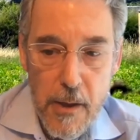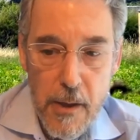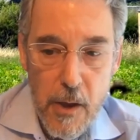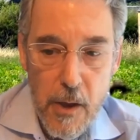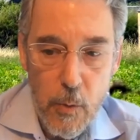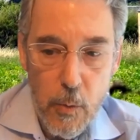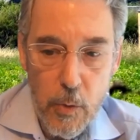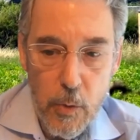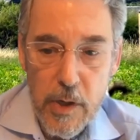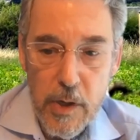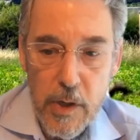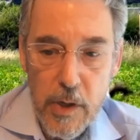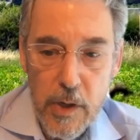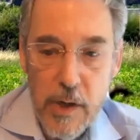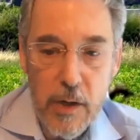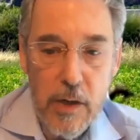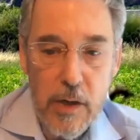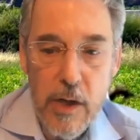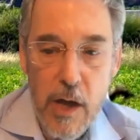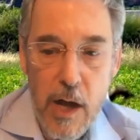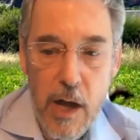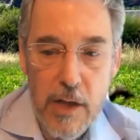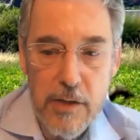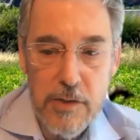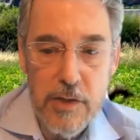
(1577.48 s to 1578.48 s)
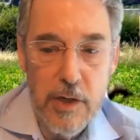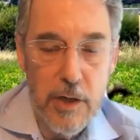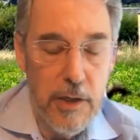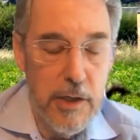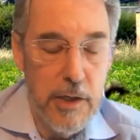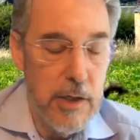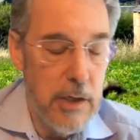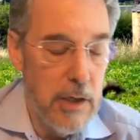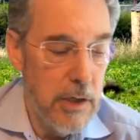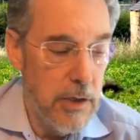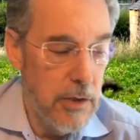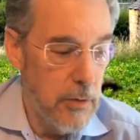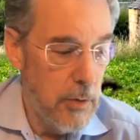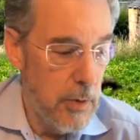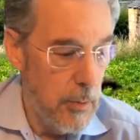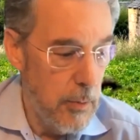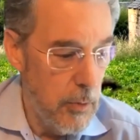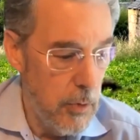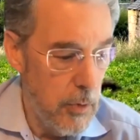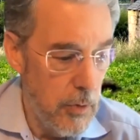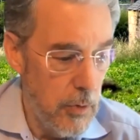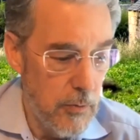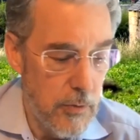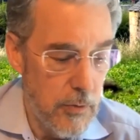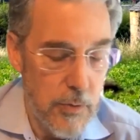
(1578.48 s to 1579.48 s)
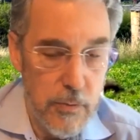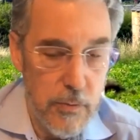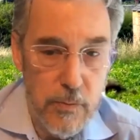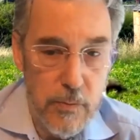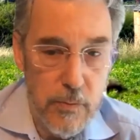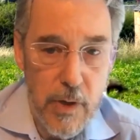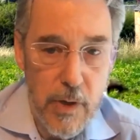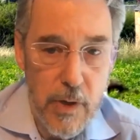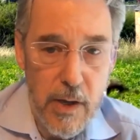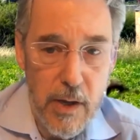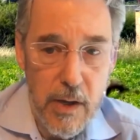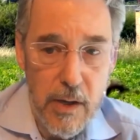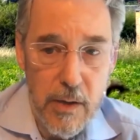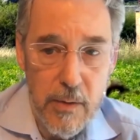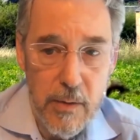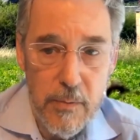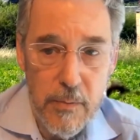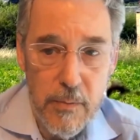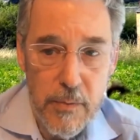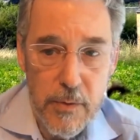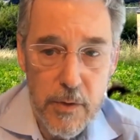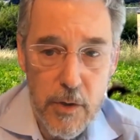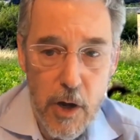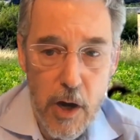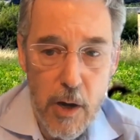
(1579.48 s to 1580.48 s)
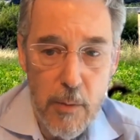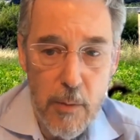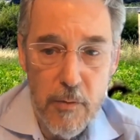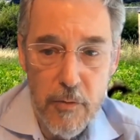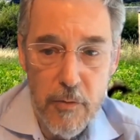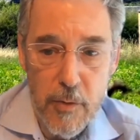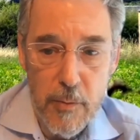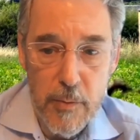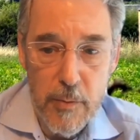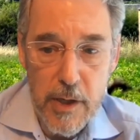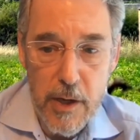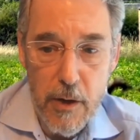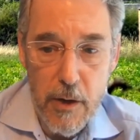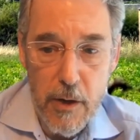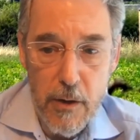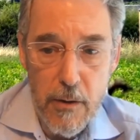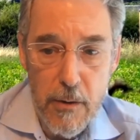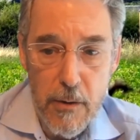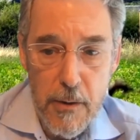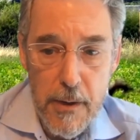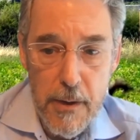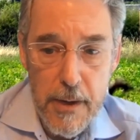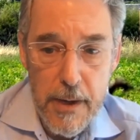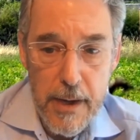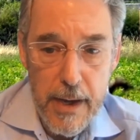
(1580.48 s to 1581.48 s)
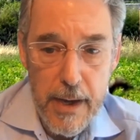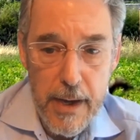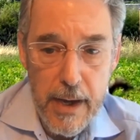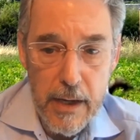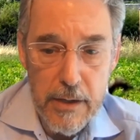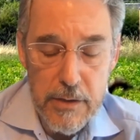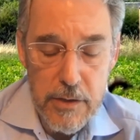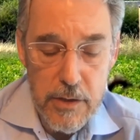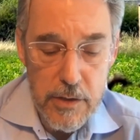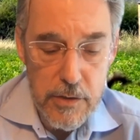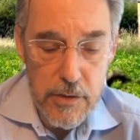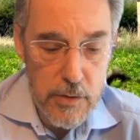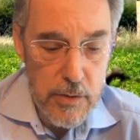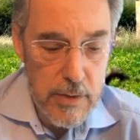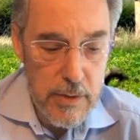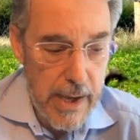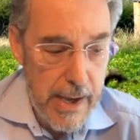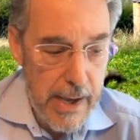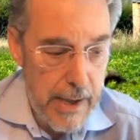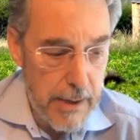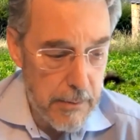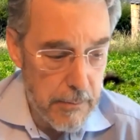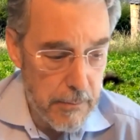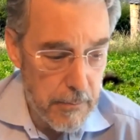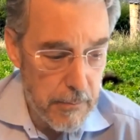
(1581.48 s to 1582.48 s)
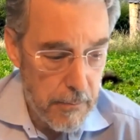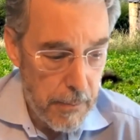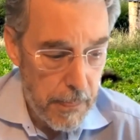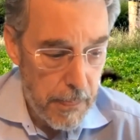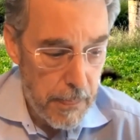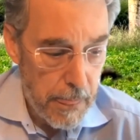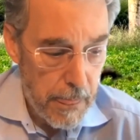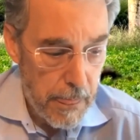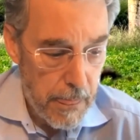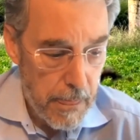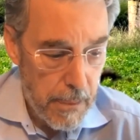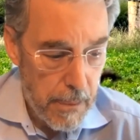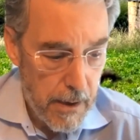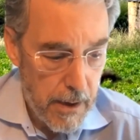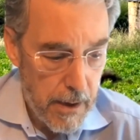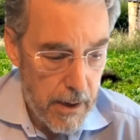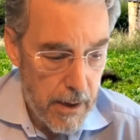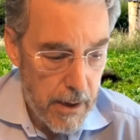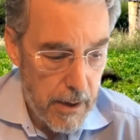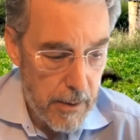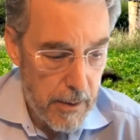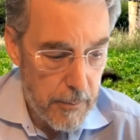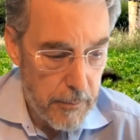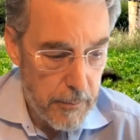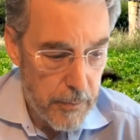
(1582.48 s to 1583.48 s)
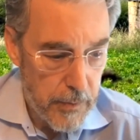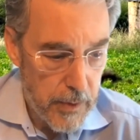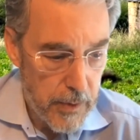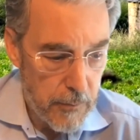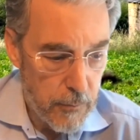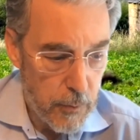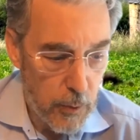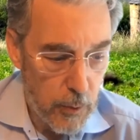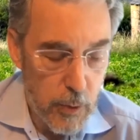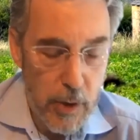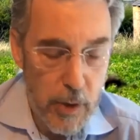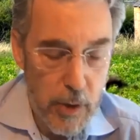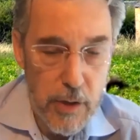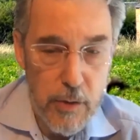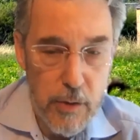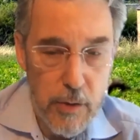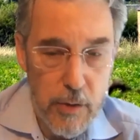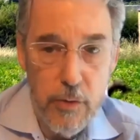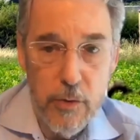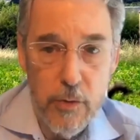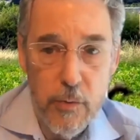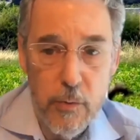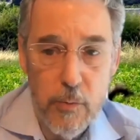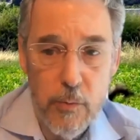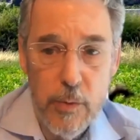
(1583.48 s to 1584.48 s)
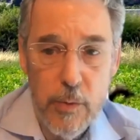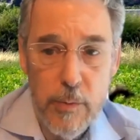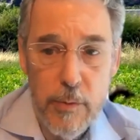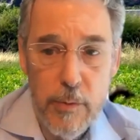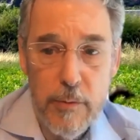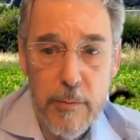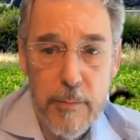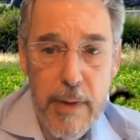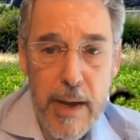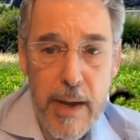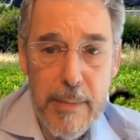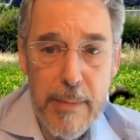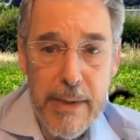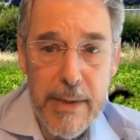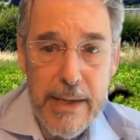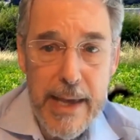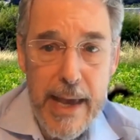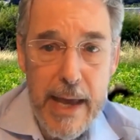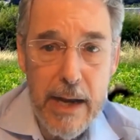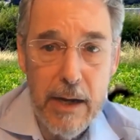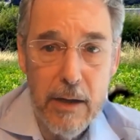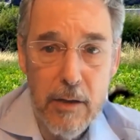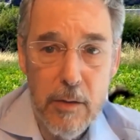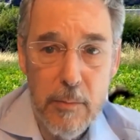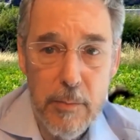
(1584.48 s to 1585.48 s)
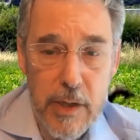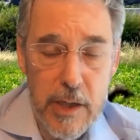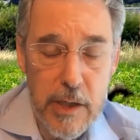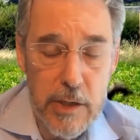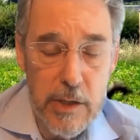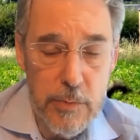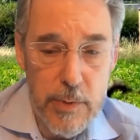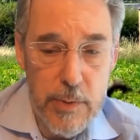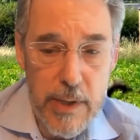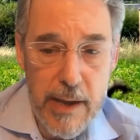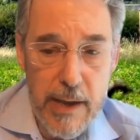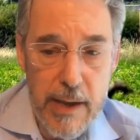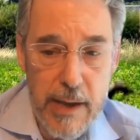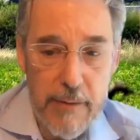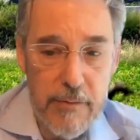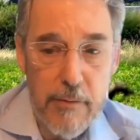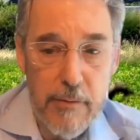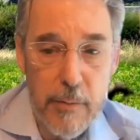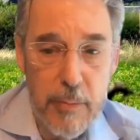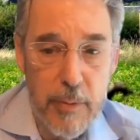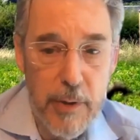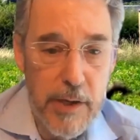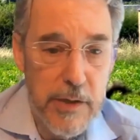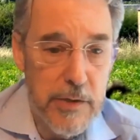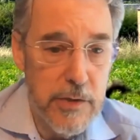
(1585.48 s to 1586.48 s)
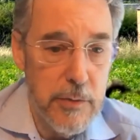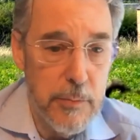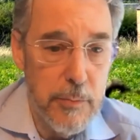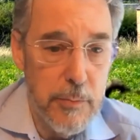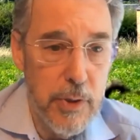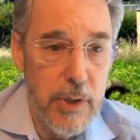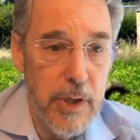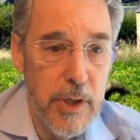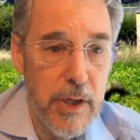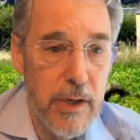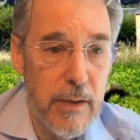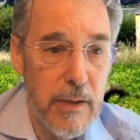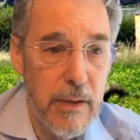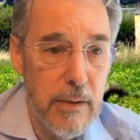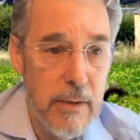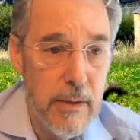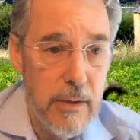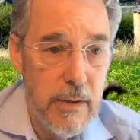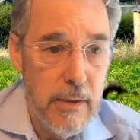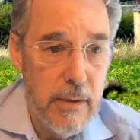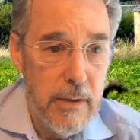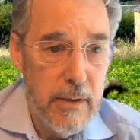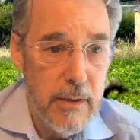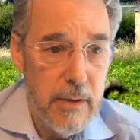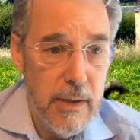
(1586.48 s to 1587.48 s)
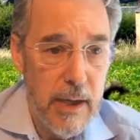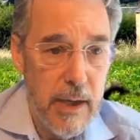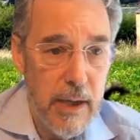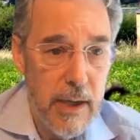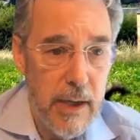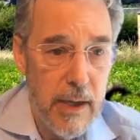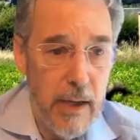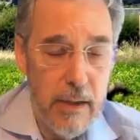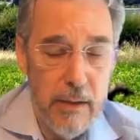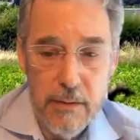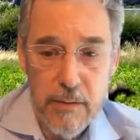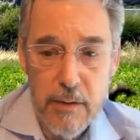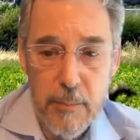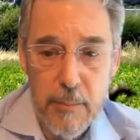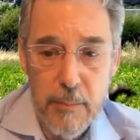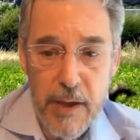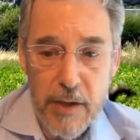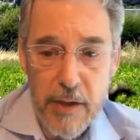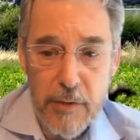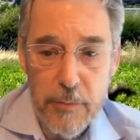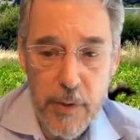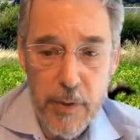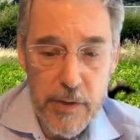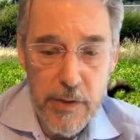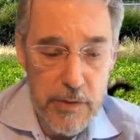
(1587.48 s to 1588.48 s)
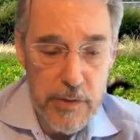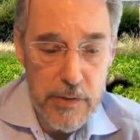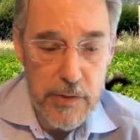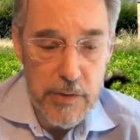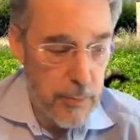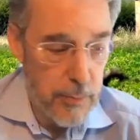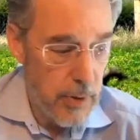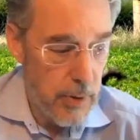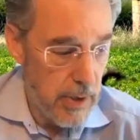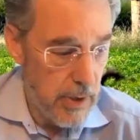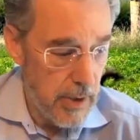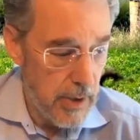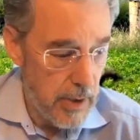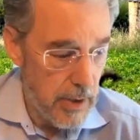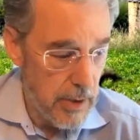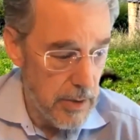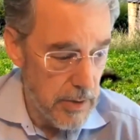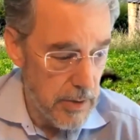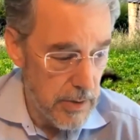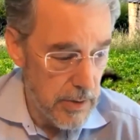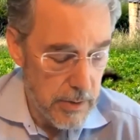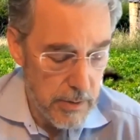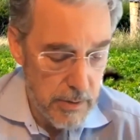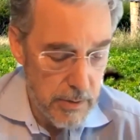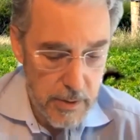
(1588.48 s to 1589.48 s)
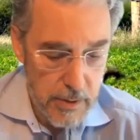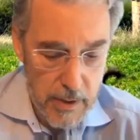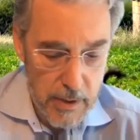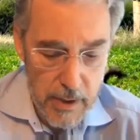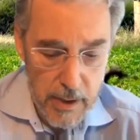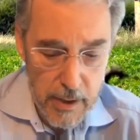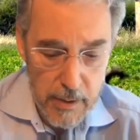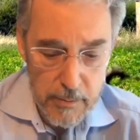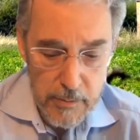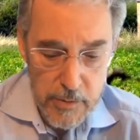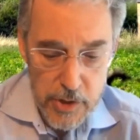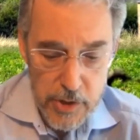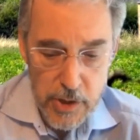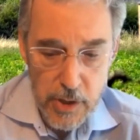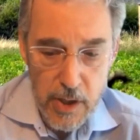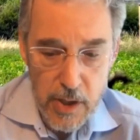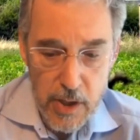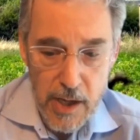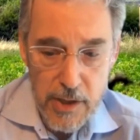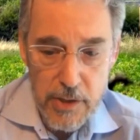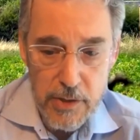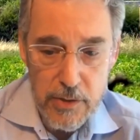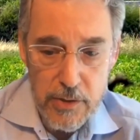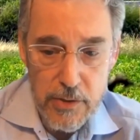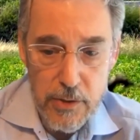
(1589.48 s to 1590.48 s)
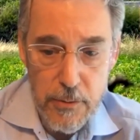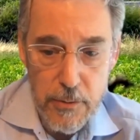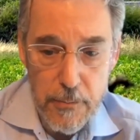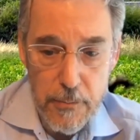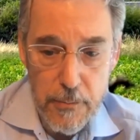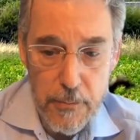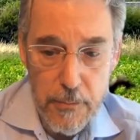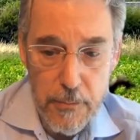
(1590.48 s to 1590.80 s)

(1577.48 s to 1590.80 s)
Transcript: we're going to constantly need to remove carbon from the air, and to do that, if we're going to remove it by mechanical means, we have to have a place to put it, and the best place to put it is geological.